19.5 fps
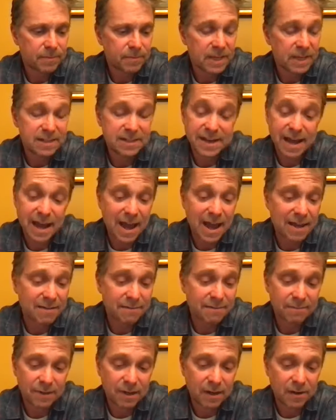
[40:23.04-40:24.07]
His
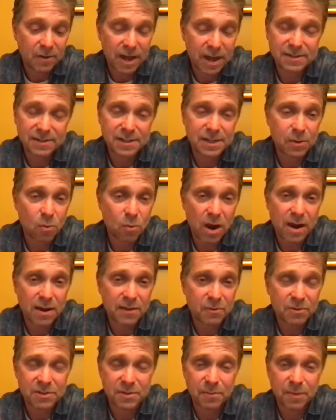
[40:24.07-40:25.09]
dad, N.C.
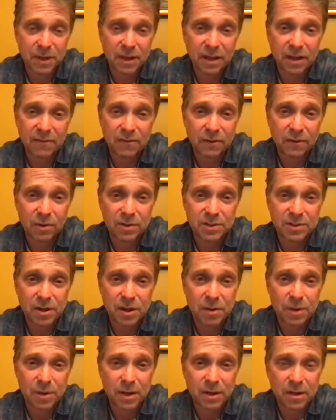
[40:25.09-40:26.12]
Wyeth, was a big influence
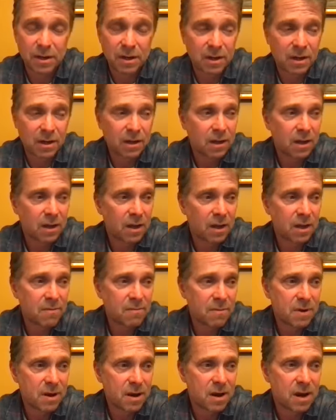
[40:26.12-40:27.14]
on me.
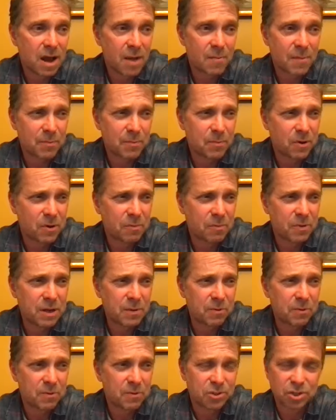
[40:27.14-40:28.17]
Comic book
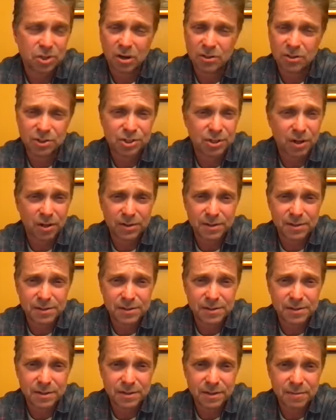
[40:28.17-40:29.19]
people, Charles
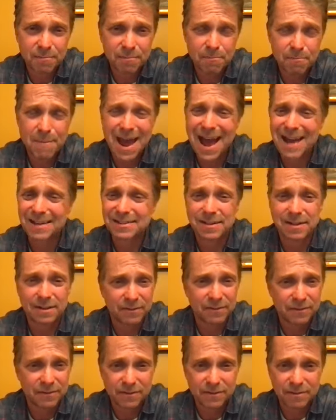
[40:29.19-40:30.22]
Schulz,
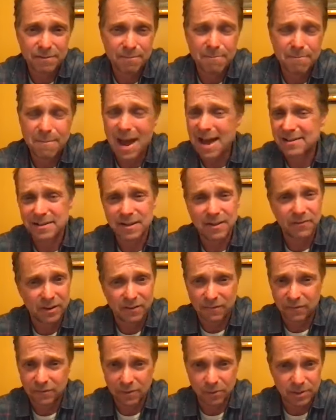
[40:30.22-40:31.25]
massive
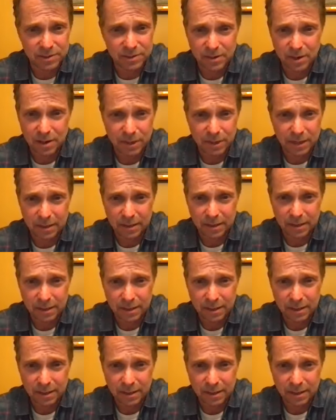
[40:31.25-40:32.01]
influence on me.